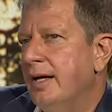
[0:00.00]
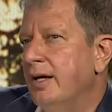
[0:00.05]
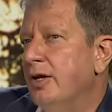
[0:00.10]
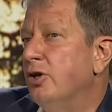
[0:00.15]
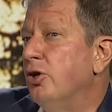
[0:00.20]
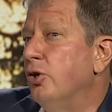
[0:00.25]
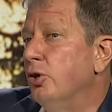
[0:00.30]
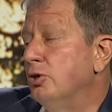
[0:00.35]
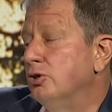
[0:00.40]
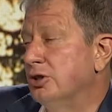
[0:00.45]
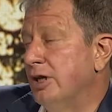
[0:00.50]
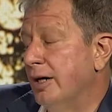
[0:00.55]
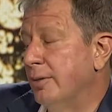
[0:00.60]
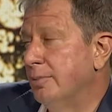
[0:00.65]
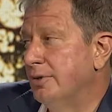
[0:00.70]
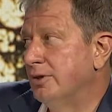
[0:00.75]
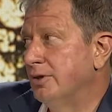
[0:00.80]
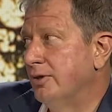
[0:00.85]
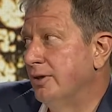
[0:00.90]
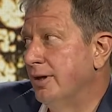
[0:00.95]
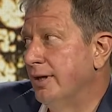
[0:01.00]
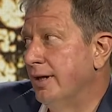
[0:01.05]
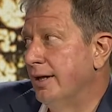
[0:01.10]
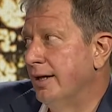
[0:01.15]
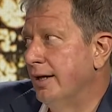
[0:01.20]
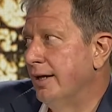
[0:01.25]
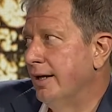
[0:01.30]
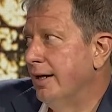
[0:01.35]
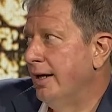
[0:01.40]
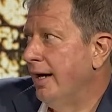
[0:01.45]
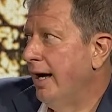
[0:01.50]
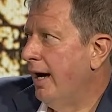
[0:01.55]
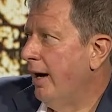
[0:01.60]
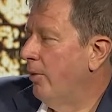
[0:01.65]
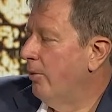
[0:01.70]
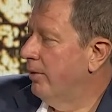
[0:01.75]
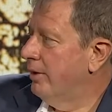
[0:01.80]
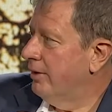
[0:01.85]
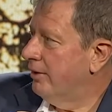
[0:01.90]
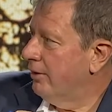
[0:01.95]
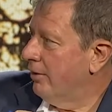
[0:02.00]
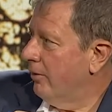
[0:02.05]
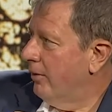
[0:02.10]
Huge opportunity. I'm wondering,